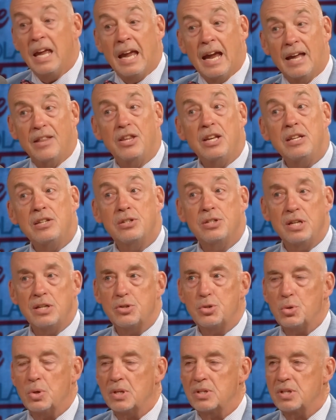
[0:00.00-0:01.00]
And these
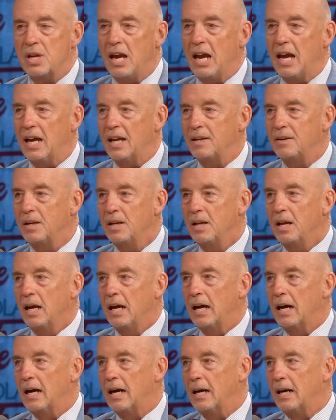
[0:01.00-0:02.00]
districts had
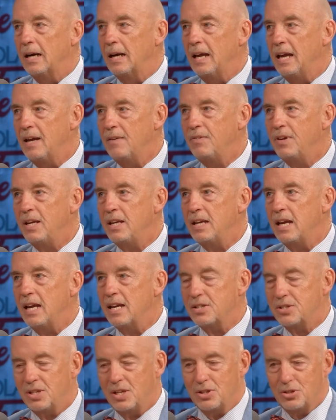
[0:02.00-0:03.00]
heavy
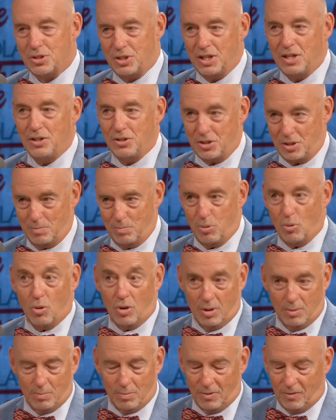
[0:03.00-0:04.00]
SST
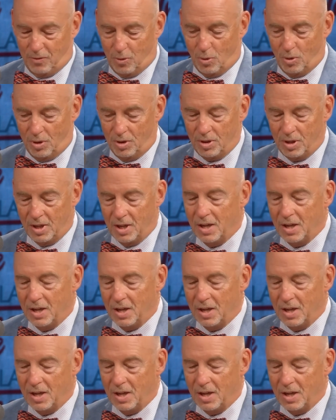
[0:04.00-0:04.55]
support before